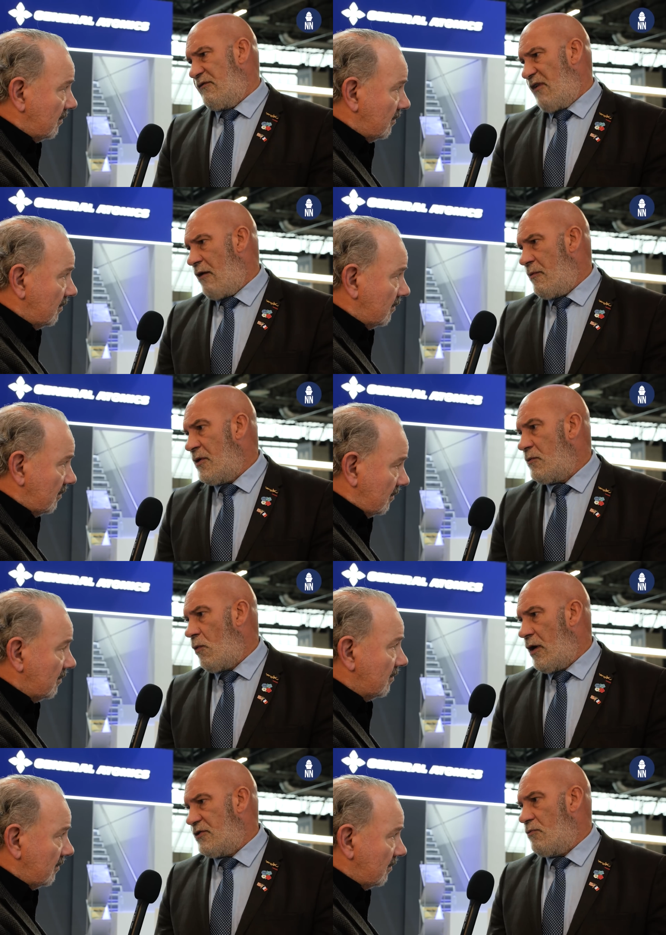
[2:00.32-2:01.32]
Speaker 1: environment
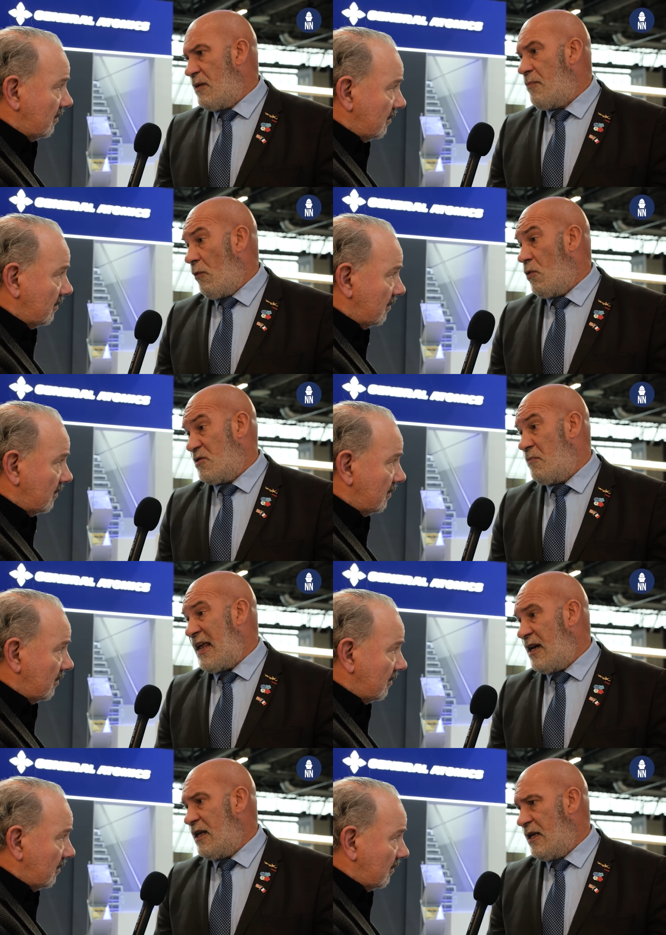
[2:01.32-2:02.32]
where the Reaper was
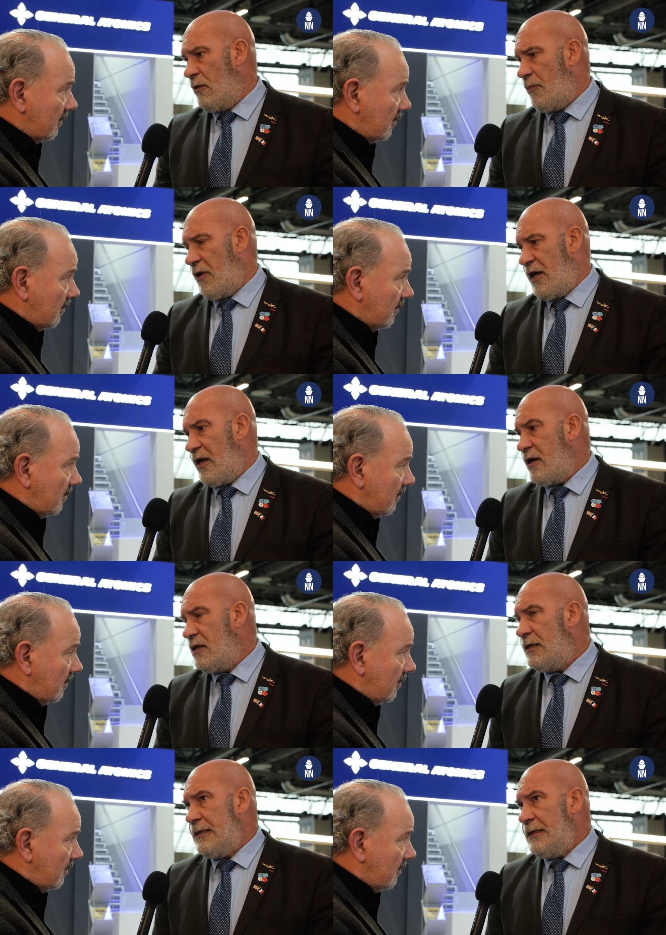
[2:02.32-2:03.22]
mainly operating.